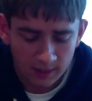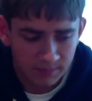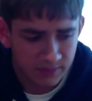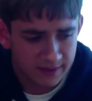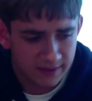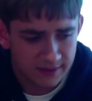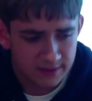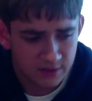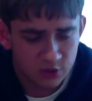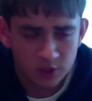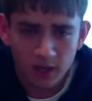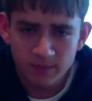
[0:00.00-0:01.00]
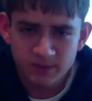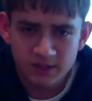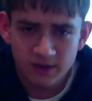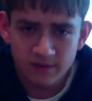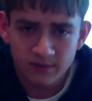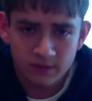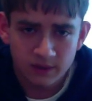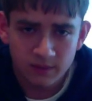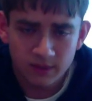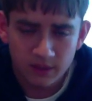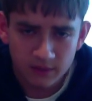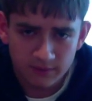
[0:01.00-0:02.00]
Because the Chops suffer a little
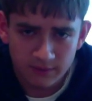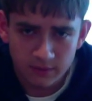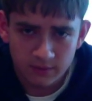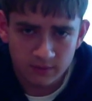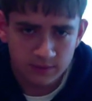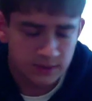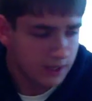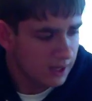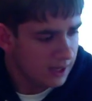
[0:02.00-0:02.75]
bit on the vocals,